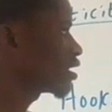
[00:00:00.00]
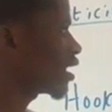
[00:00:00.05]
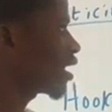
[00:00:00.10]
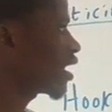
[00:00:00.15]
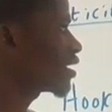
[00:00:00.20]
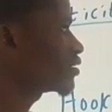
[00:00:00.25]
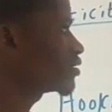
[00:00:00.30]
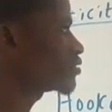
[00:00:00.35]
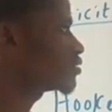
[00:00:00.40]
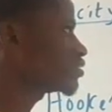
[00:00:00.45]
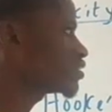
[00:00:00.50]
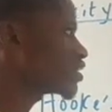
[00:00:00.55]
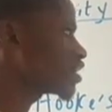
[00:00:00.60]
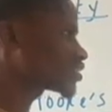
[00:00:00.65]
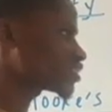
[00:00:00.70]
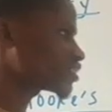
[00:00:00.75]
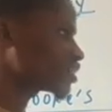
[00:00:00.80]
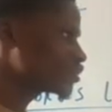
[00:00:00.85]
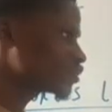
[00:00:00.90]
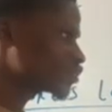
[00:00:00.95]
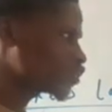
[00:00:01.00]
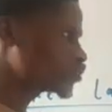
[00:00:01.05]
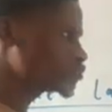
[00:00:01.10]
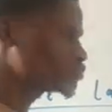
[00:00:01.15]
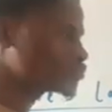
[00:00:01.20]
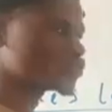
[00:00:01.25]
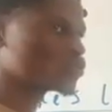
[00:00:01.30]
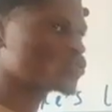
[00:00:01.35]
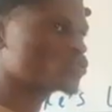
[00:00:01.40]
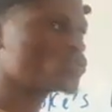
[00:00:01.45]
the
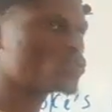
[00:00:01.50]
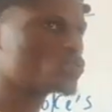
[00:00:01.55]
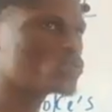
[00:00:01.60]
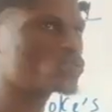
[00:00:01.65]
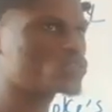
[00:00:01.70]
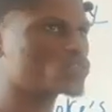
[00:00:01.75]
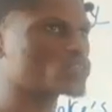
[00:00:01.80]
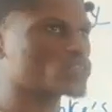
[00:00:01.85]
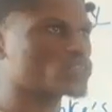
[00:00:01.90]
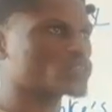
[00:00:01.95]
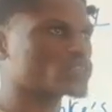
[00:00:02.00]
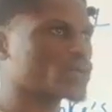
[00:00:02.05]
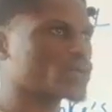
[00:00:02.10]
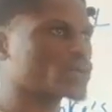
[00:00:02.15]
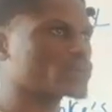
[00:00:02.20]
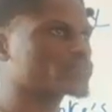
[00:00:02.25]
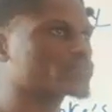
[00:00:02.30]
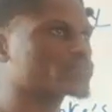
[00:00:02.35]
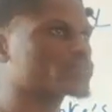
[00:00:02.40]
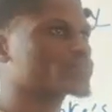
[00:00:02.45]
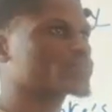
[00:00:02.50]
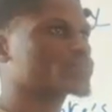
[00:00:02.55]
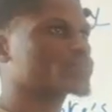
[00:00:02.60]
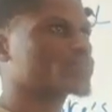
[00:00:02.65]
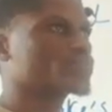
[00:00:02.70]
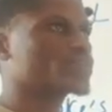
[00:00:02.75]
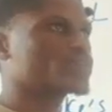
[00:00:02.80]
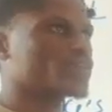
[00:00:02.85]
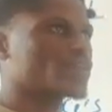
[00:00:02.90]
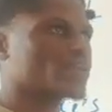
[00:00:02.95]
extension produced in an
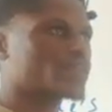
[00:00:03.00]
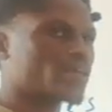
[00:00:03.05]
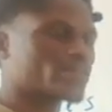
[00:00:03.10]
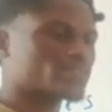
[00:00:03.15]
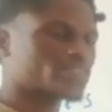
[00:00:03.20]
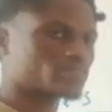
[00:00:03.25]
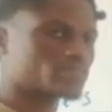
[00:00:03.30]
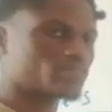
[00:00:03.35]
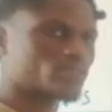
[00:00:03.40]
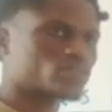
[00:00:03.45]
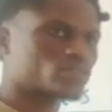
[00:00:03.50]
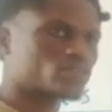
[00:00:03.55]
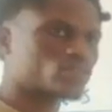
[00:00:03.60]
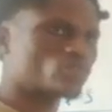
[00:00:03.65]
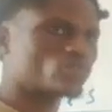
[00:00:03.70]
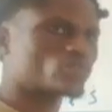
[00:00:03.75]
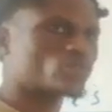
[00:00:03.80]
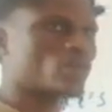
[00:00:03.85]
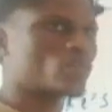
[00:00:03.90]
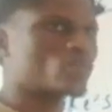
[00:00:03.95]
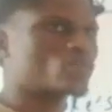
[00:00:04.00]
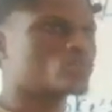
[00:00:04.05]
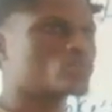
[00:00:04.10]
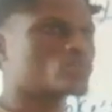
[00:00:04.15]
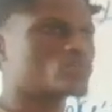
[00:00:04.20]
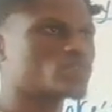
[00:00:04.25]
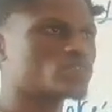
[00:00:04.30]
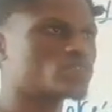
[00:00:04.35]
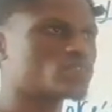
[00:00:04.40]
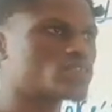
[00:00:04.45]
elastic
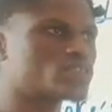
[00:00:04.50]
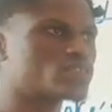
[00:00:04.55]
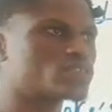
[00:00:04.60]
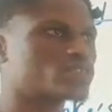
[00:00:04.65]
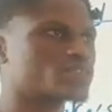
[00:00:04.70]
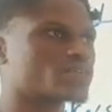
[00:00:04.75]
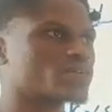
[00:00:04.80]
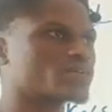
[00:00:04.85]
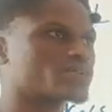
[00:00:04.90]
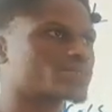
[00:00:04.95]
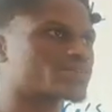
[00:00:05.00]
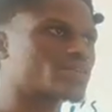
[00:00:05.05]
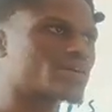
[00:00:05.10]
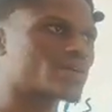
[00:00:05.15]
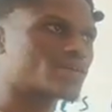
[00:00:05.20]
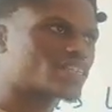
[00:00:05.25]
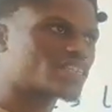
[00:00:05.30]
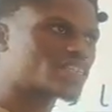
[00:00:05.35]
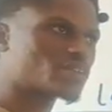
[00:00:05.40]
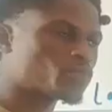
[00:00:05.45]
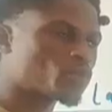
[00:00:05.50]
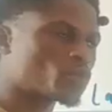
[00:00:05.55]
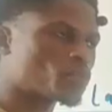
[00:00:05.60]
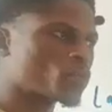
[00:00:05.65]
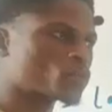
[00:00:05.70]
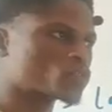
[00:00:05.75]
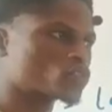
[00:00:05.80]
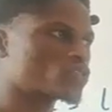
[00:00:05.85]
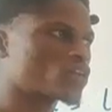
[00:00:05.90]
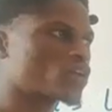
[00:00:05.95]
material is directly
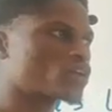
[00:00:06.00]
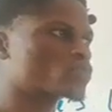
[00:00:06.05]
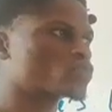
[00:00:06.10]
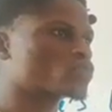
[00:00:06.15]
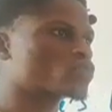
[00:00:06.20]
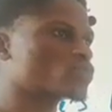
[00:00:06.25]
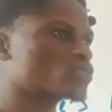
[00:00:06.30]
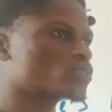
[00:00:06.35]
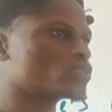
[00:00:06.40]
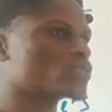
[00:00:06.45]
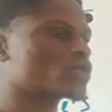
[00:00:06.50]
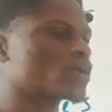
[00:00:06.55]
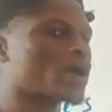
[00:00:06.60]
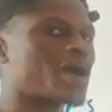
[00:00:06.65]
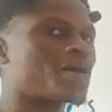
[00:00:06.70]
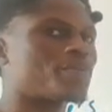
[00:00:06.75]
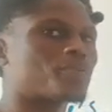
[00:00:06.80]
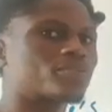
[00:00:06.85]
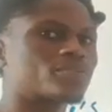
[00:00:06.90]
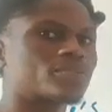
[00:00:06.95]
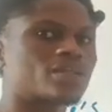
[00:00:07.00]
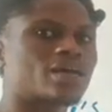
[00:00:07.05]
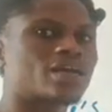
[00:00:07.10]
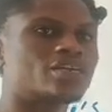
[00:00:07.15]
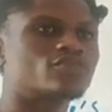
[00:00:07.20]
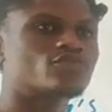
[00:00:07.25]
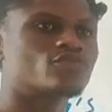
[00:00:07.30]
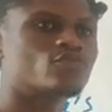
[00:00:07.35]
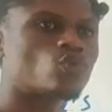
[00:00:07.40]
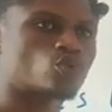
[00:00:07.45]
proportional to the
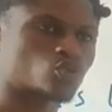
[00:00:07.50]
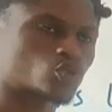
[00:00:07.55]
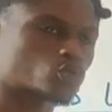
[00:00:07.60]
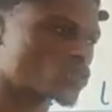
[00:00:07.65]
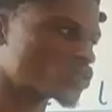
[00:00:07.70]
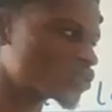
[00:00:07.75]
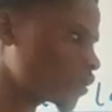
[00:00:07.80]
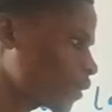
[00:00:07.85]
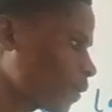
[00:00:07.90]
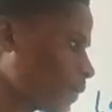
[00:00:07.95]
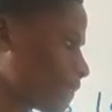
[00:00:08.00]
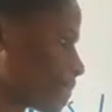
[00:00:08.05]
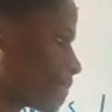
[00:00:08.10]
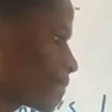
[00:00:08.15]
applied force.